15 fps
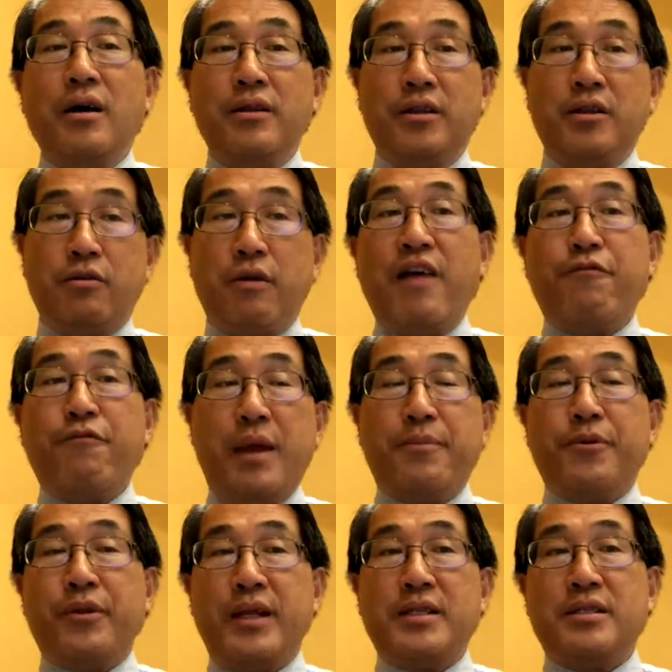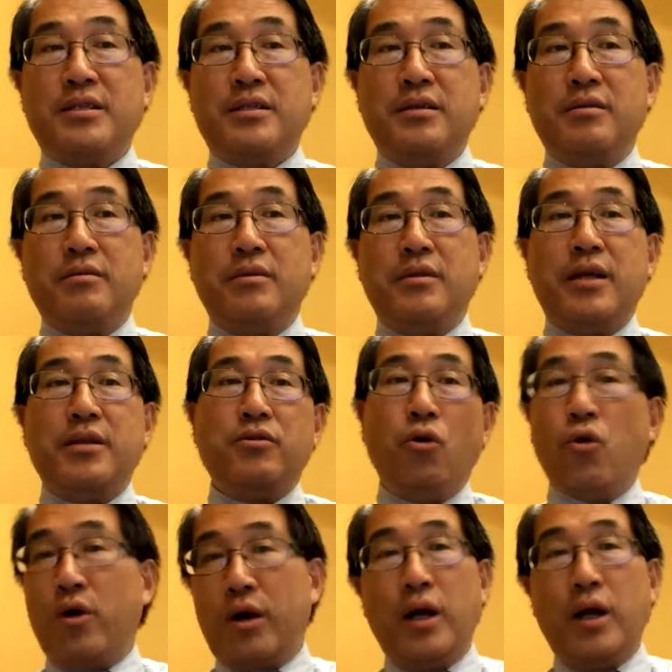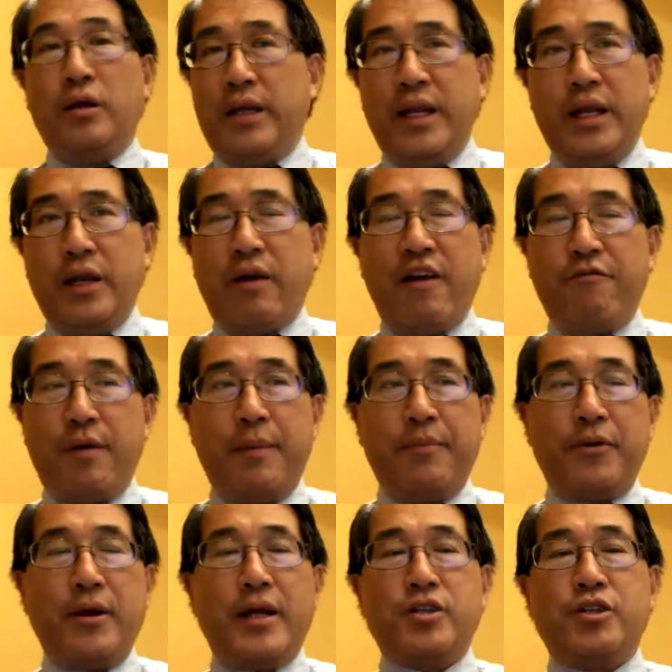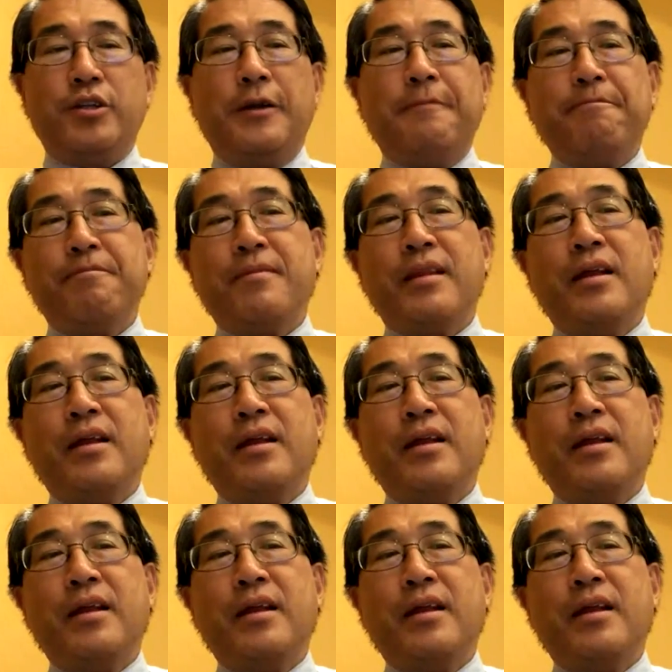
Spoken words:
on the graph paper or on any graph paper actually,